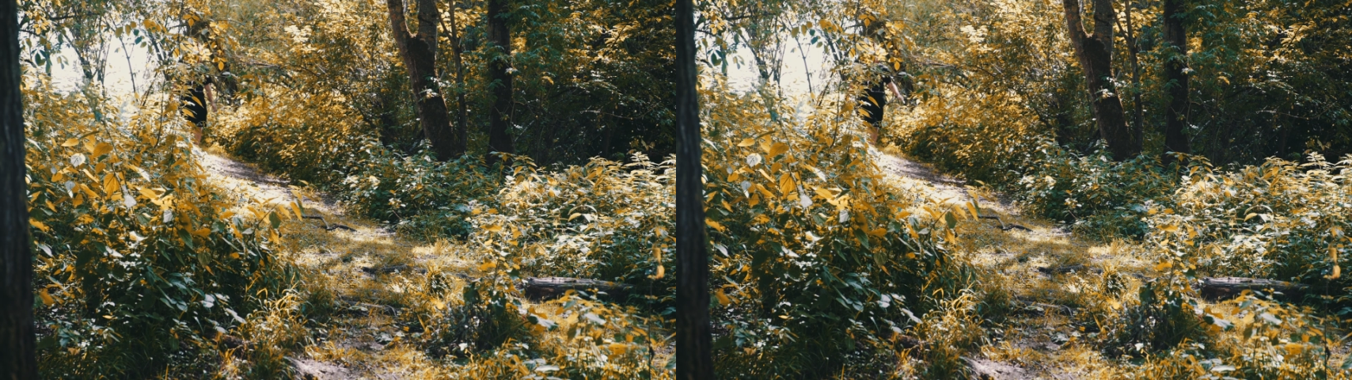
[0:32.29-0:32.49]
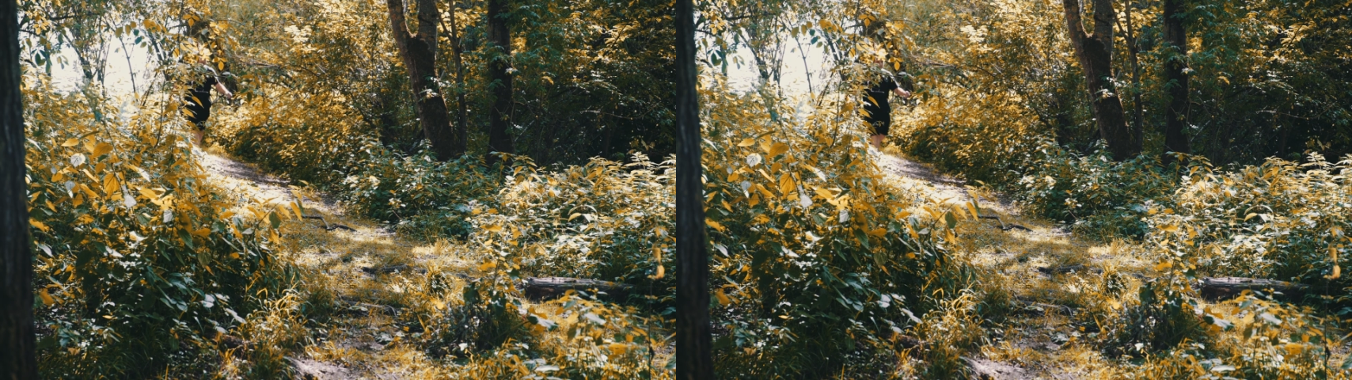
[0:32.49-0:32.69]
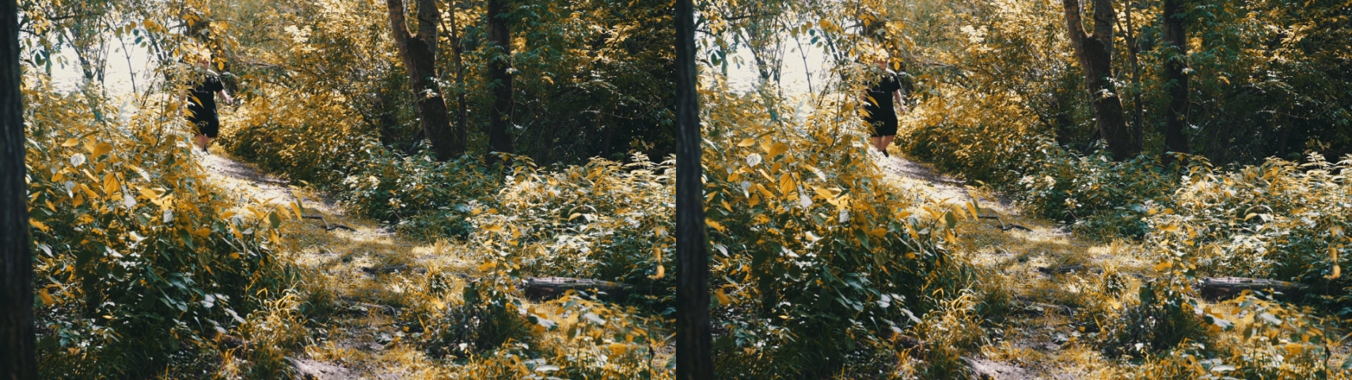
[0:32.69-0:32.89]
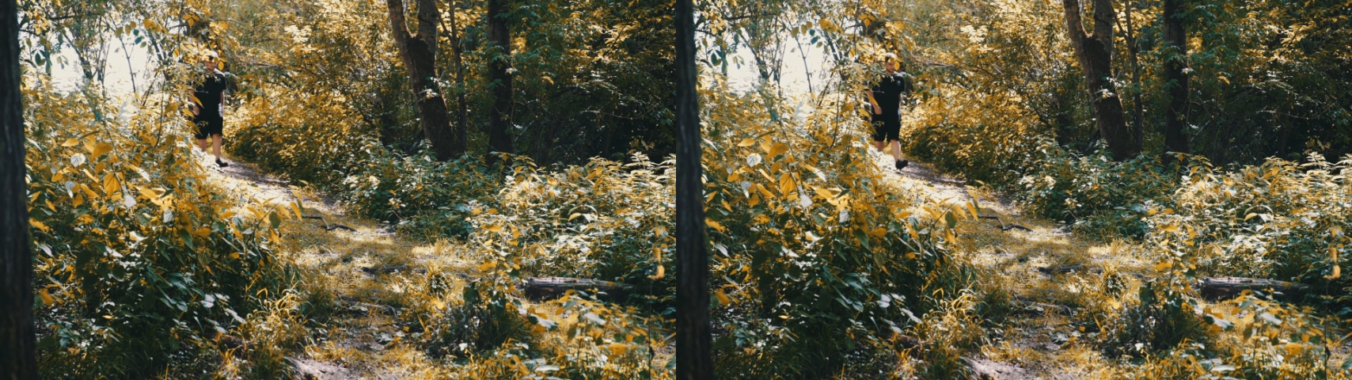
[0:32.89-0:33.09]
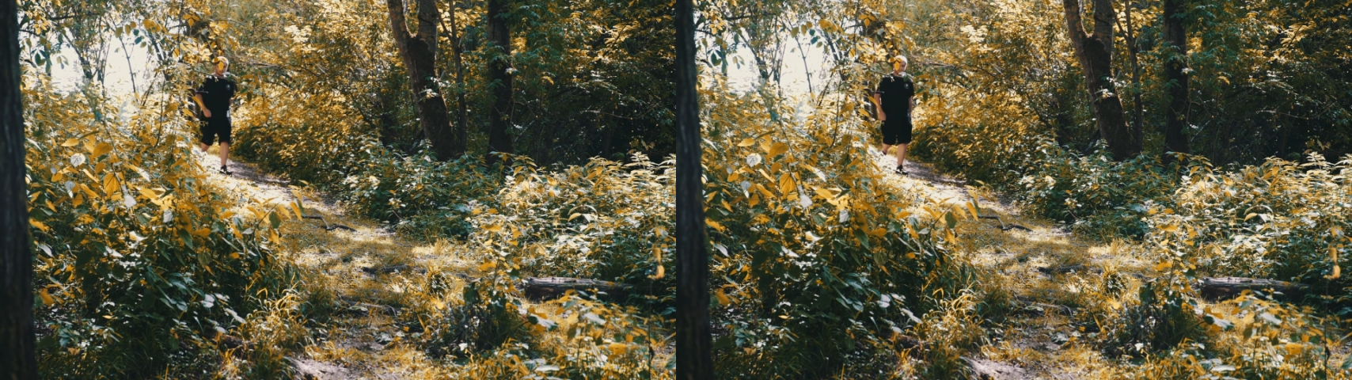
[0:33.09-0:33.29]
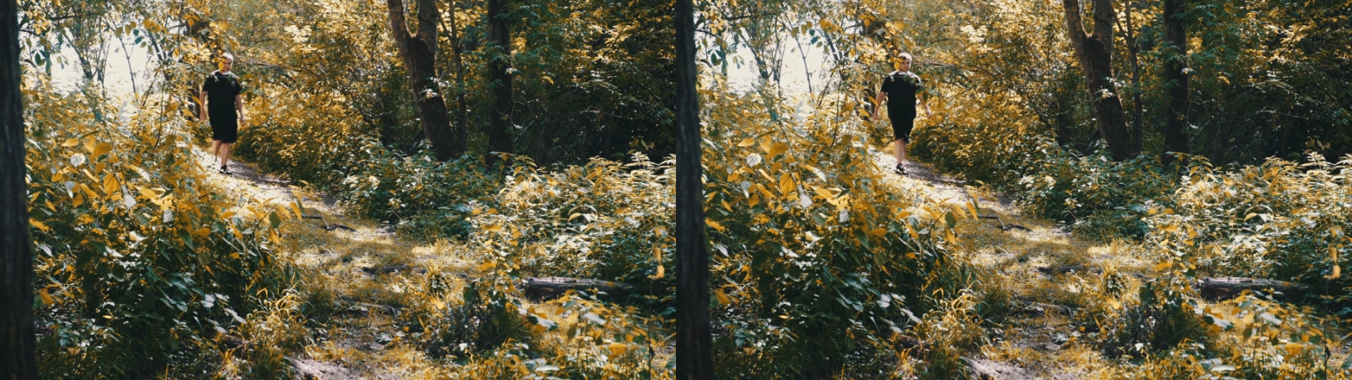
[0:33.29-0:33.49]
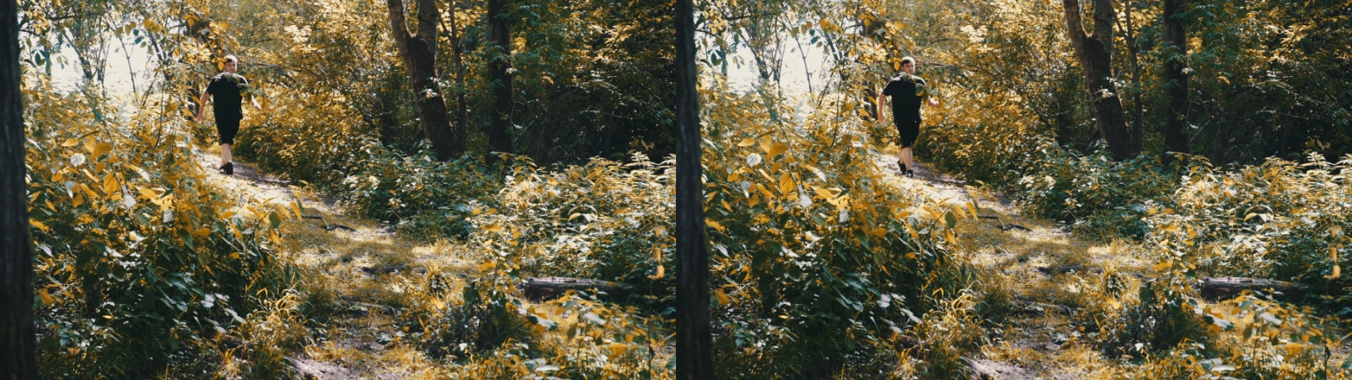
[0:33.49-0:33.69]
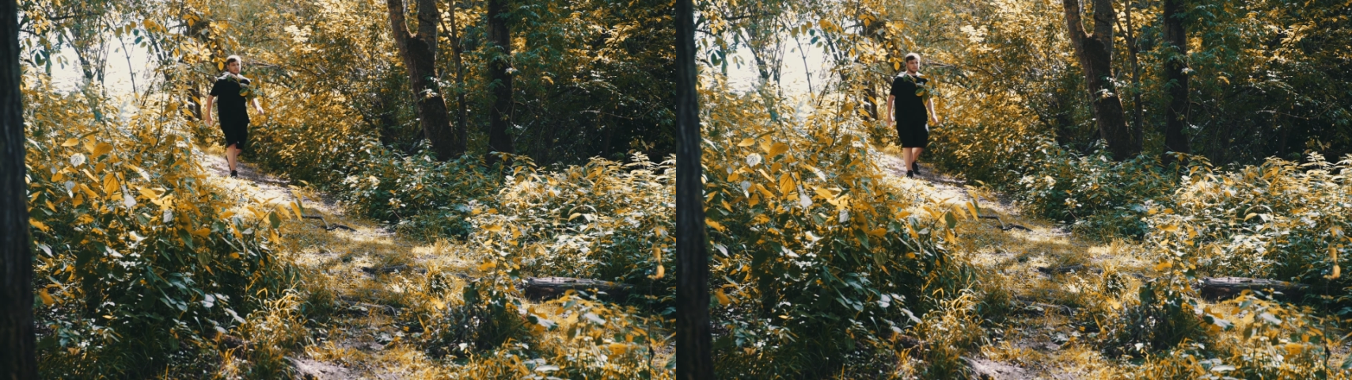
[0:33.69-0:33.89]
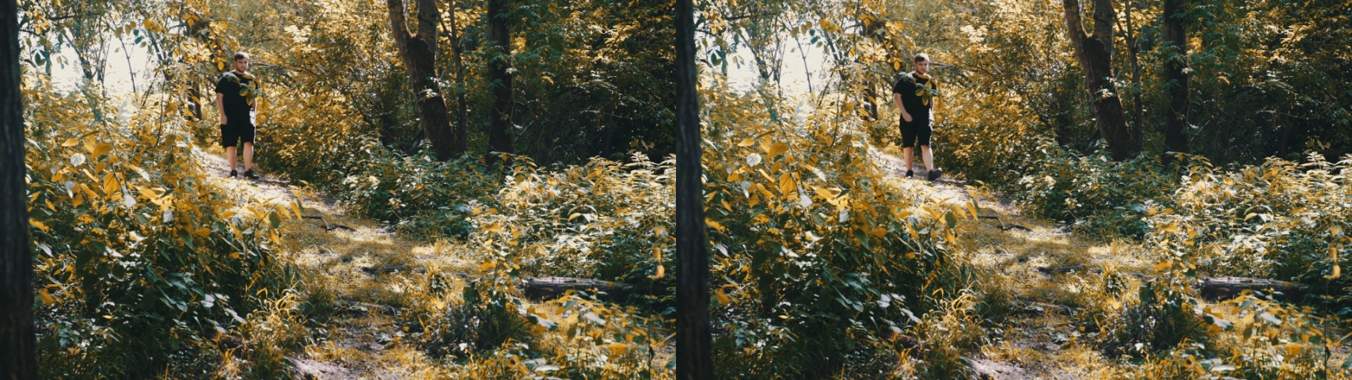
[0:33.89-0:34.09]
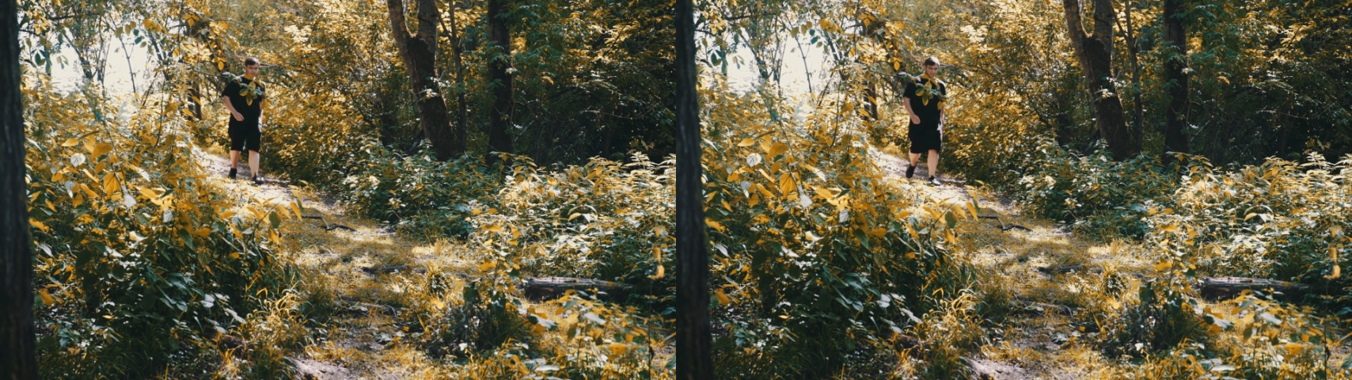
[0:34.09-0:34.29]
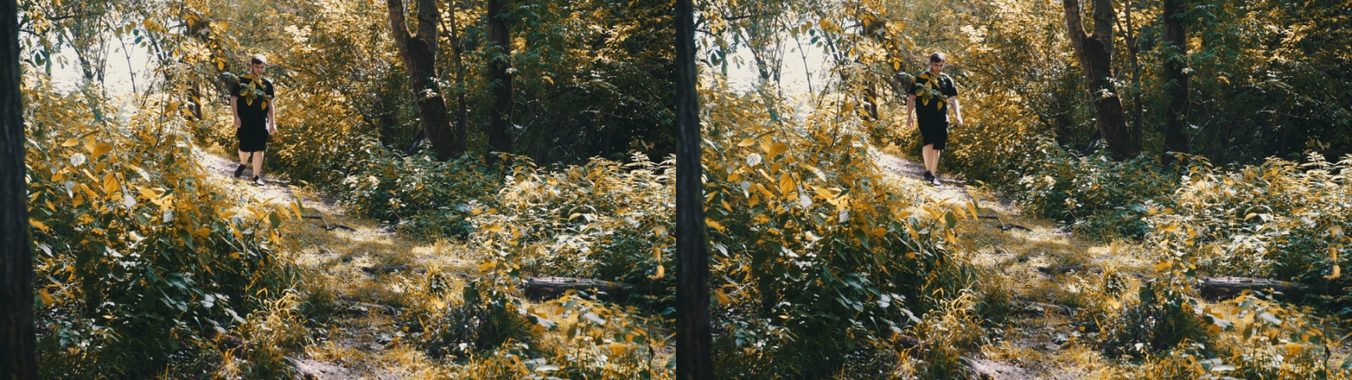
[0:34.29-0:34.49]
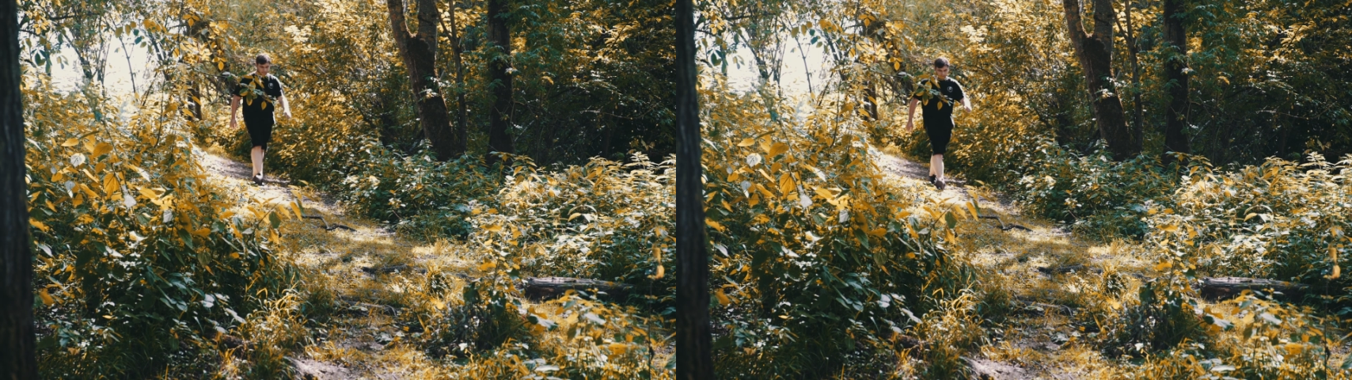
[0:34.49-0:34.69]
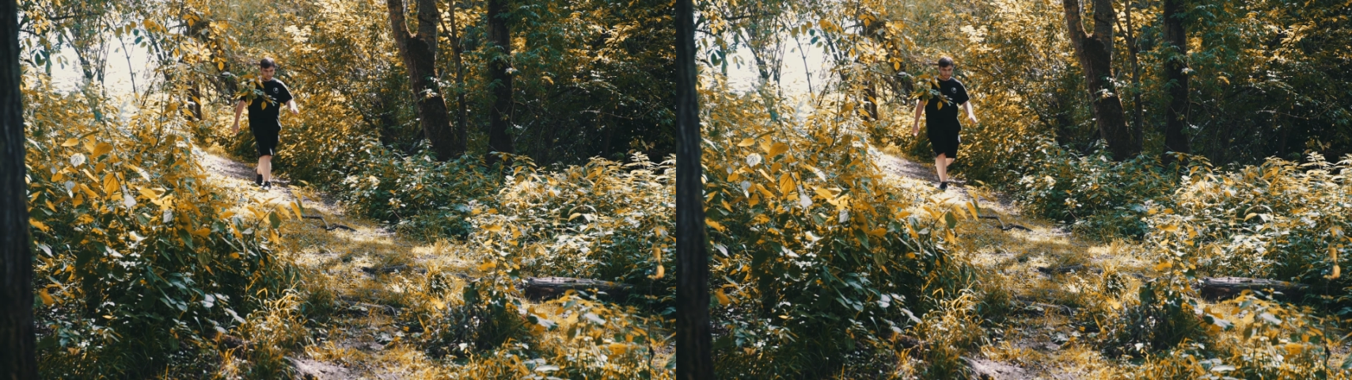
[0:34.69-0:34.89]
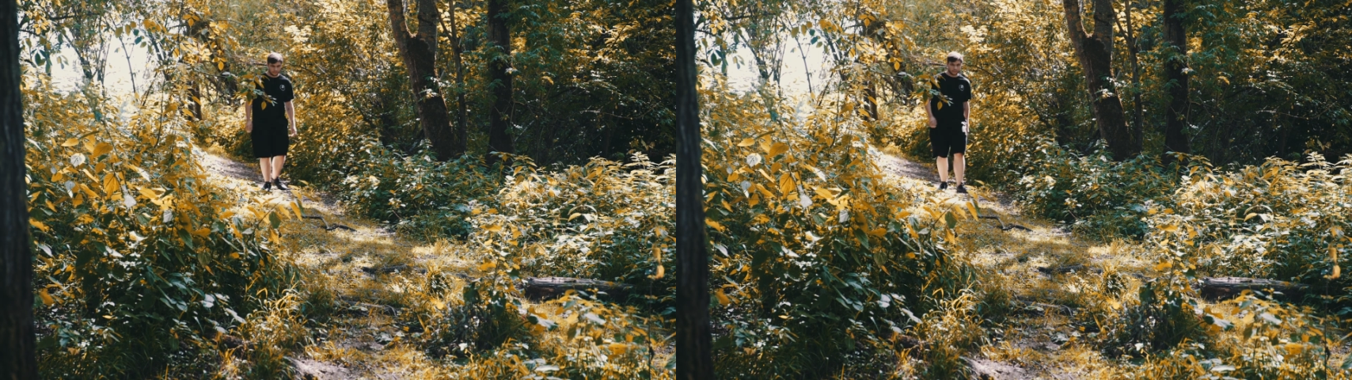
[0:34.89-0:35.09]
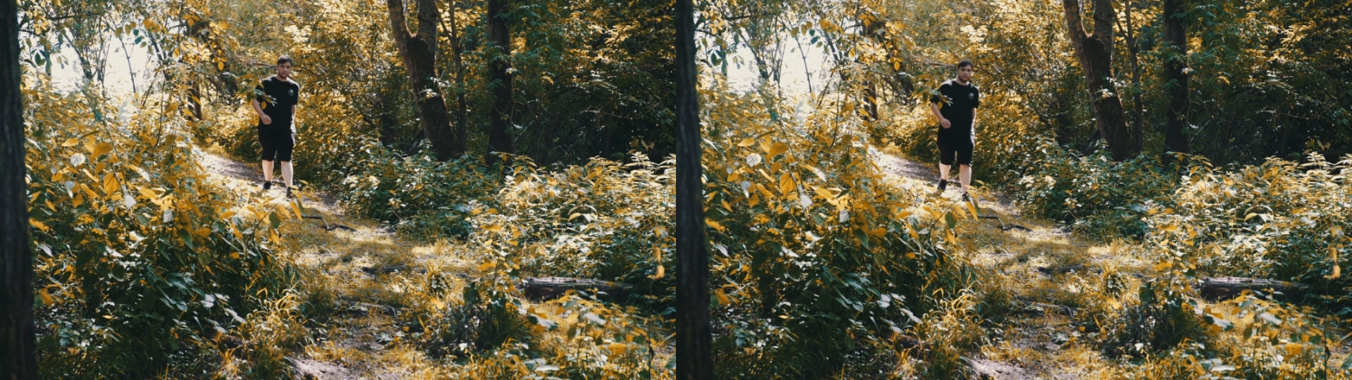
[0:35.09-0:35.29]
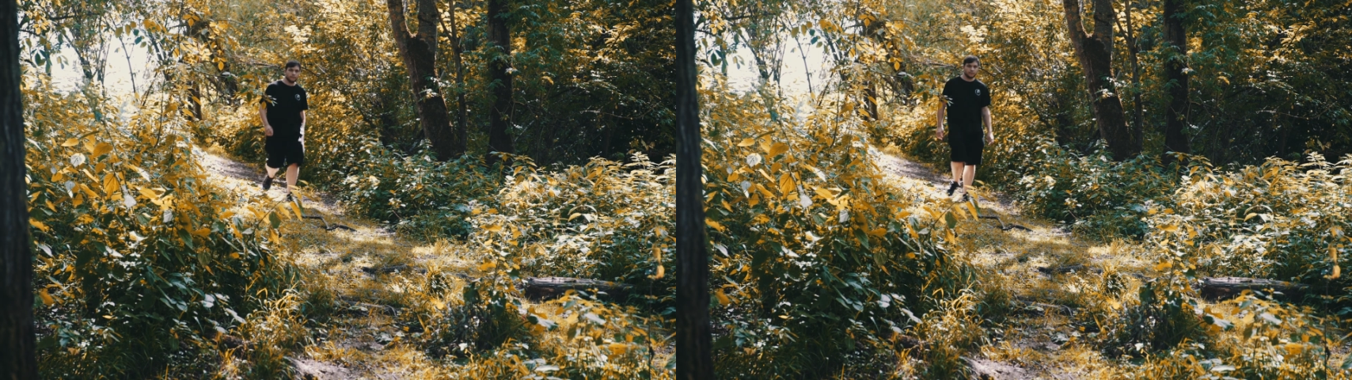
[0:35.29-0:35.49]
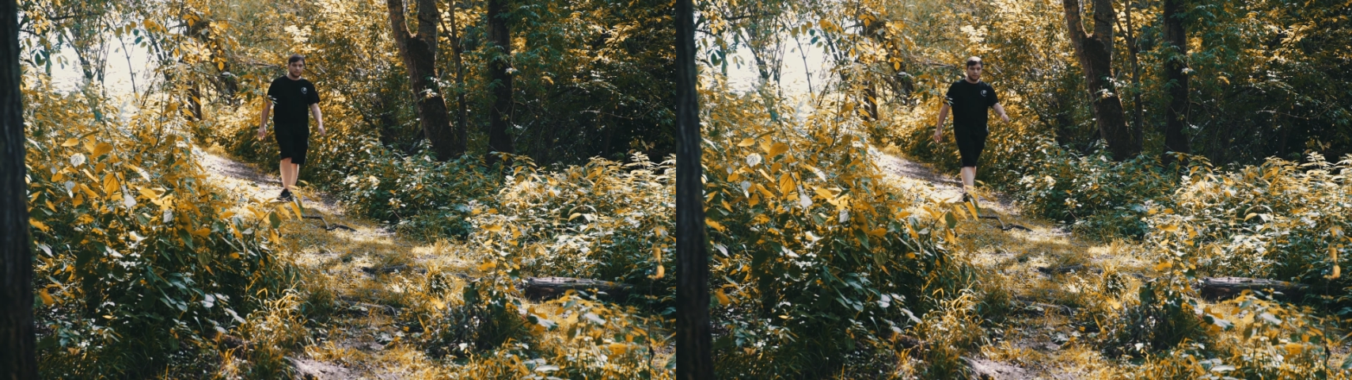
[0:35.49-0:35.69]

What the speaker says: No face is visible, so there are no lips to read.